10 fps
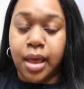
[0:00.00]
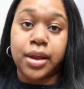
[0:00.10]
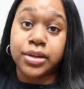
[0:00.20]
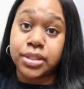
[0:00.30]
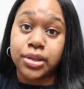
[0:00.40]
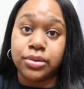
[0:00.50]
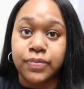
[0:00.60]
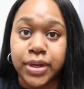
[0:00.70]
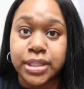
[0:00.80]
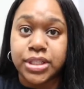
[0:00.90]
here's a little
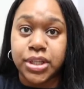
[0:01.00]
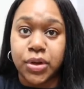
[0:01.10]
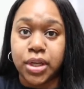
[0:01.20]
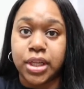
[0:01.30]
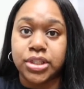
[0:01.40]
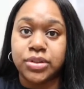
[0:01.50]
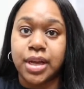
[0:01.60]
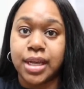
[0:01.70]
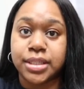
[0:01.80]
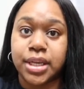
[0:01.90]
fun secret that you
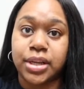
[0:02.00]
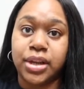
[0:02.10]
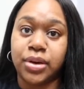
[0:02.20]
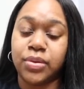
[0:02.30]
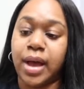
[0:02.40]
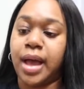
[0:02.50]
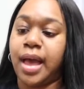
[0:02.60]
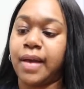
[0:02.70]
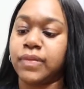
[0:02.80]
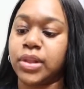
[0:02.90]
guys can know. I
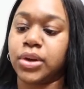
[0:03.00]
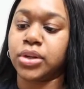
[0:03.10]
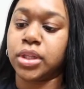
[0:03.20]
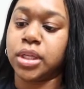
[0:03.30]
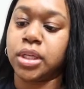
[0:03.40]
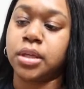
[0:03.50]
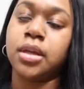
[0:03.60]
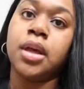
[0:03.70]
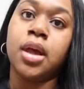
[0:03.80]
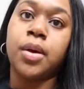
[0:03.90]
have literally
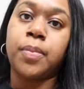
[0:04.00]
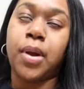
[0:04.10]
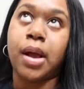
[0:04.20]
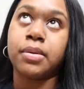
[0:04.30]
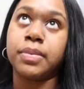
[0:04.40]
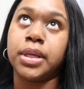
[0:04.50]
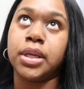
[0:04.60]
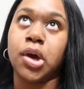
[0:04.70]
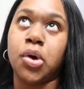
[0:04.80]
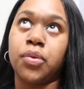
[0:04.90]

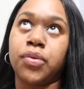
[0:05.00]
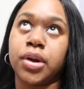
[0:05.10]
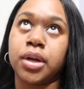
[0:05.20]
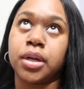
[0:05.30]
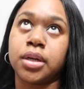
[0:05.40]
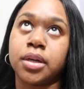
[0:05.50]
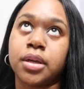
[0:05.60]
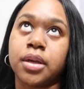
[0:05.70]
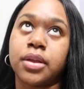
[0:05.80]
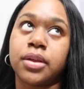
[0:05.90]
probably over
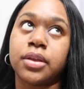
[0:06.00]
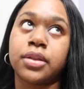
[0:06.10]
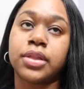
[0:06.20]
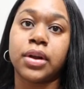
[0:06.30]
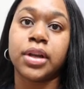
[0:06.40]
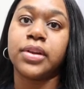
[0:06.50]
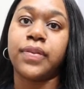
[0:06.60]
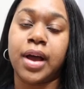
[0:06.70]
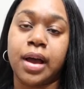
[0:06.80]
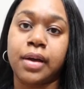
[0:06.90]

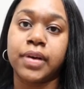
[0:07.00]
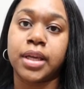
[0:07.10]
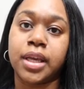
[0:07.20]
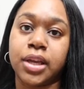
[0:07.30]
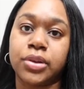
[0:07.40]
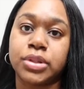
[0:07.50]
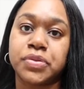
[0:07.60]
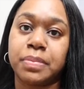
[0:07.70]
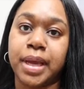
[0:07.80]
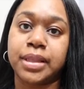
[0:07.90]
35 candles
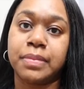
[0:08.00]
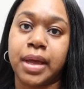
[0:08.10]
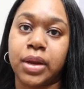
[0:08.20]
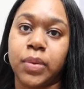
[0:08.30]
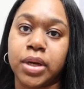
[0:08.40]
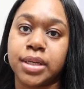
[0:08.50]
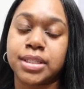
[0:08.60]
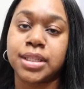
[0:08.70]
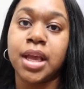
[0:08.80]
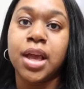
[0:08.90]
from Bath and Body
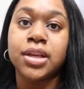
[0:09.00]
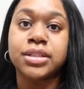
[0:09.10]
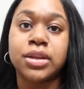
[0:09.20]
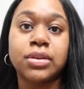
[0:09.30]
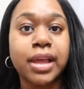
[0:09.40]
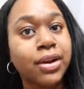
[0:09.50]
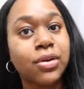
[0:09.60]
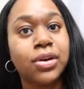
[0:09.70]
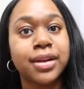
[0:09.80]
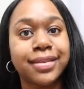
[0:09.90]
Works. So later
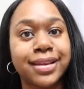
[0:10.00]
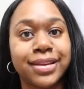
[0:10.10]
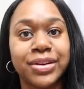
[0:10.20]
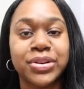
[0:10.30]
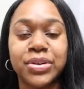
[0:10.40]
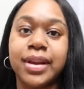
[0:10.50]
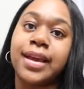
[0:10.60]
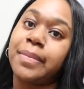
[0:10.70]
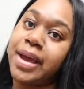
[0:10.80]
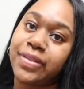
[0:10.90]
on in the year, you're gonna
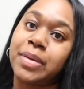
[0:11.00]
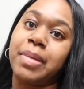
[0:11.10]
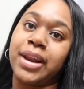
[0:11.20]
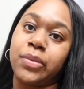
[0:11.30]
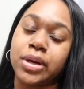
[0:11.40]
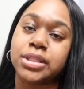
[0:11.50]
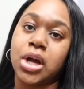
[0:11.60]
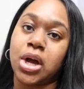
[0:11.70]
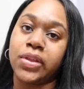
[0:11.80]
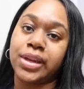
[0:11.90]
get a Bath and Body Works
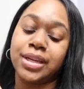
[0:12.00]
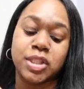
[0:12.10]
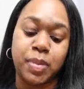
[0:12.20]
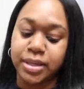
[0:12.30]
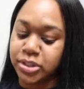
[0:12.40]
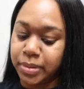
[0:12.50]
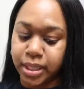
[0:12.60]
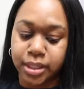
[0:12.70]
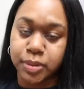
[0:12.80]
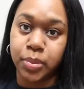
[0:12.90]
haul. They need to sponsor me
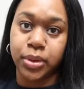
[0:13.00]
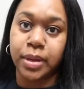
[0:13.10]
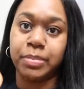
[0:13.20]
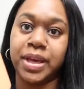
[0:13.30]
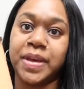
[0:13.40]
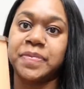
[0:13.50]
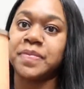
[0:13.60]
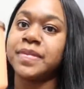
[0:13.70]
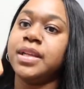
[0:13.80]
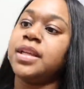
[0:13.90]
at this point,
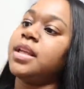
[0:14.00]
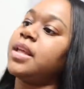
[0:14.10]
but